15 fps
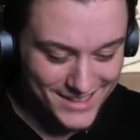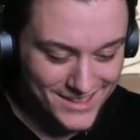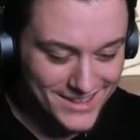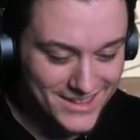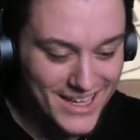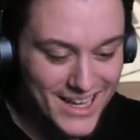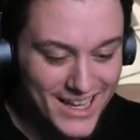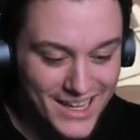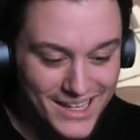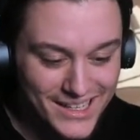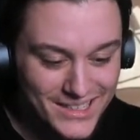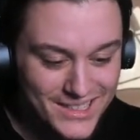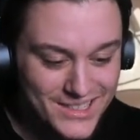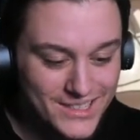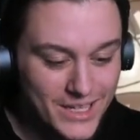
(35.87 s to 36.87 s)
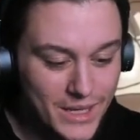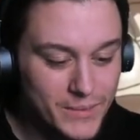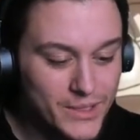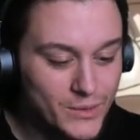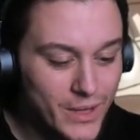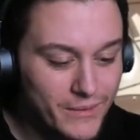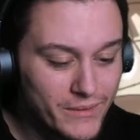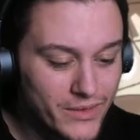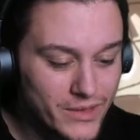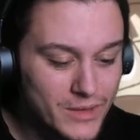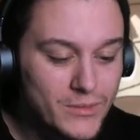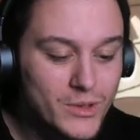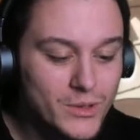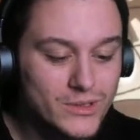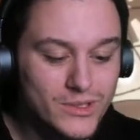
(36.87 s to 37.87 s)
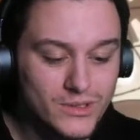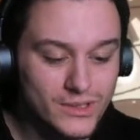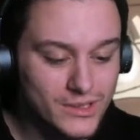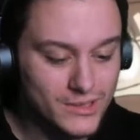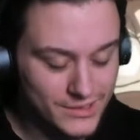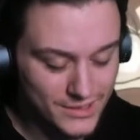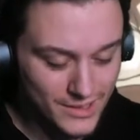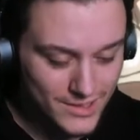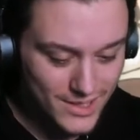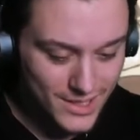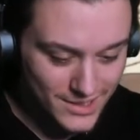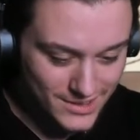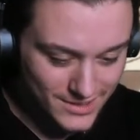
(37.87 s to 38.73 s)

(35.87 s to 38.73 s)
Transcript: Nice. I mean, you have a theme going to it. It's nice.